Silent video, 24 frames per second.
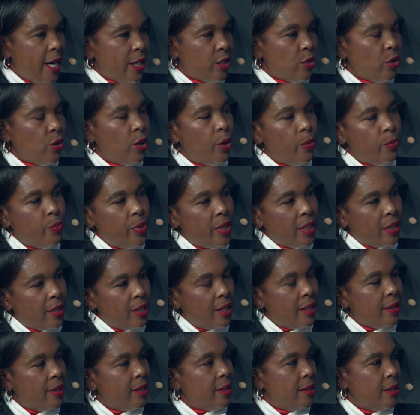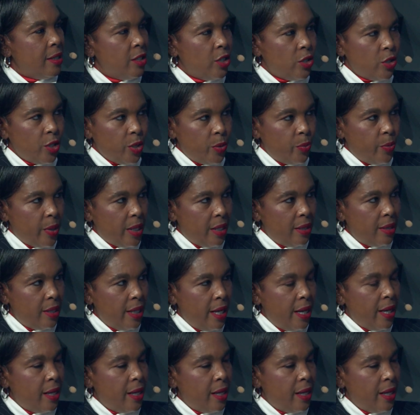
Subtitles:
to compete in this digital space,